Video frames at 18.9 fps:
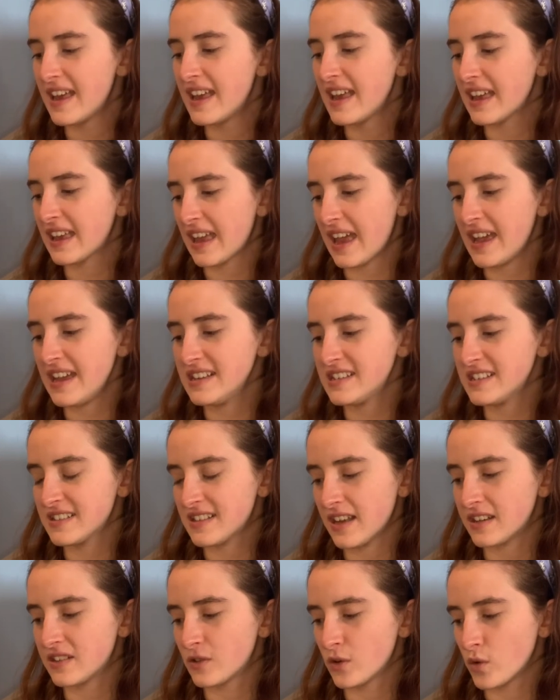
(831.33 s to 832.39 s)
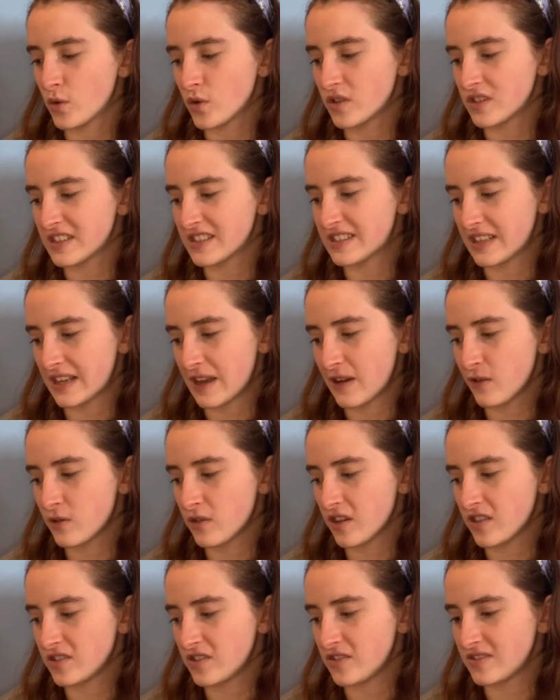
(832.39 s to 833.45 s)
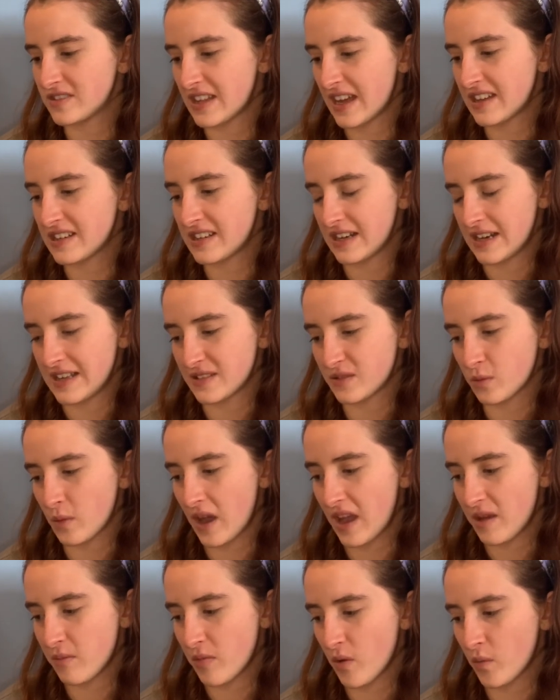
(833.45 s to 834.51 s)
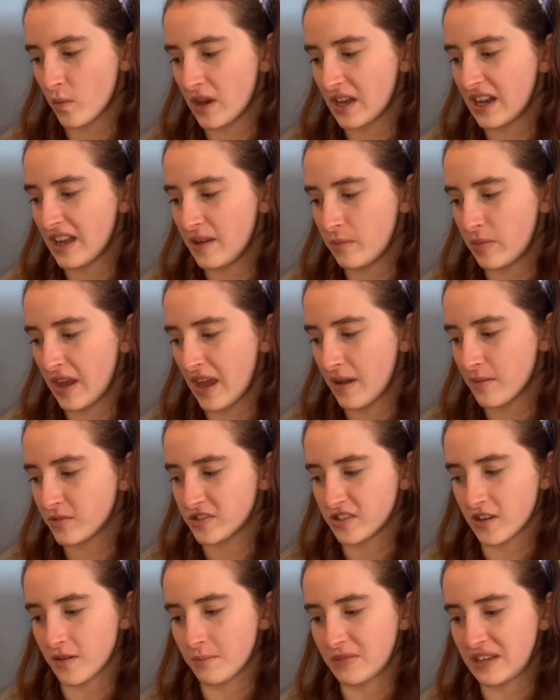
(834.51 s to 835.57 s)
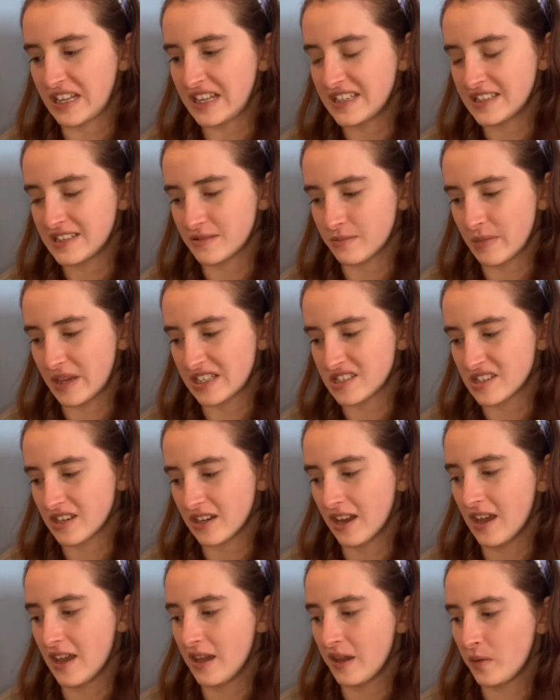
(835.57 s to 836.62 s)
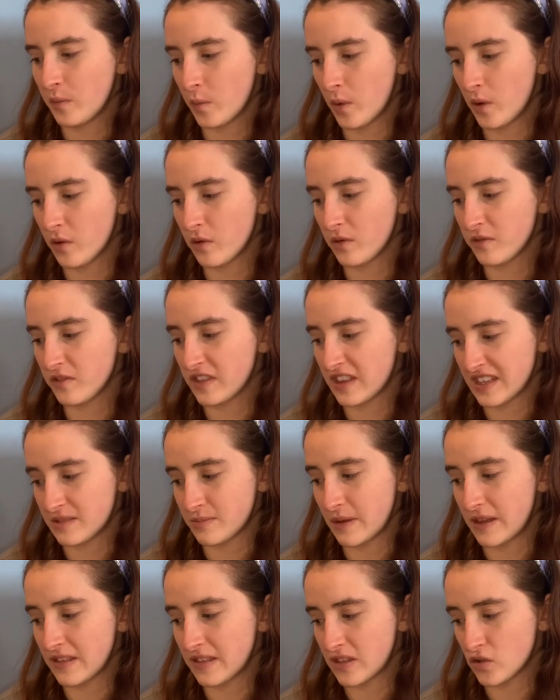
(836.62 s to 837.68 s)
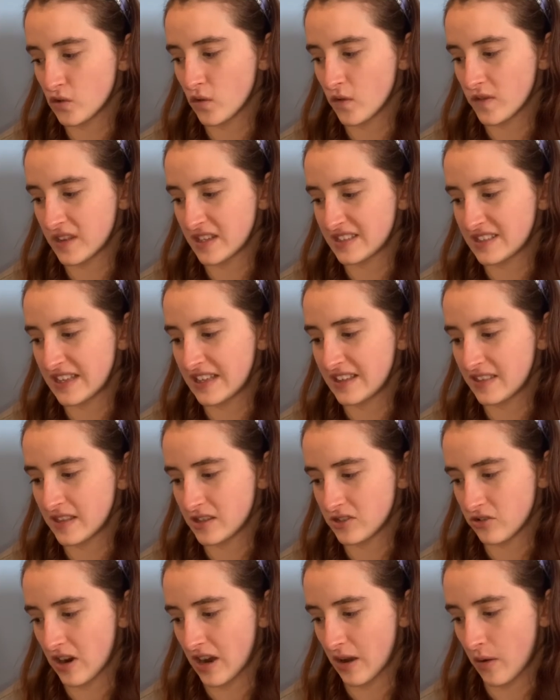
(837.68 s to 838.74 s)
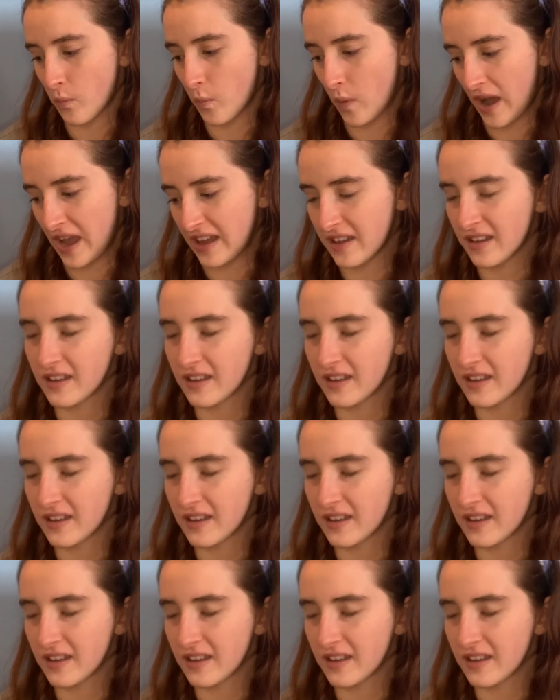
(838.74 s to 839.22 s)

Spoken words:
Cage is under orders to kill those who stand in his way, but will he be able to complete his mission? Will this be the dawn that sees the dragon wake?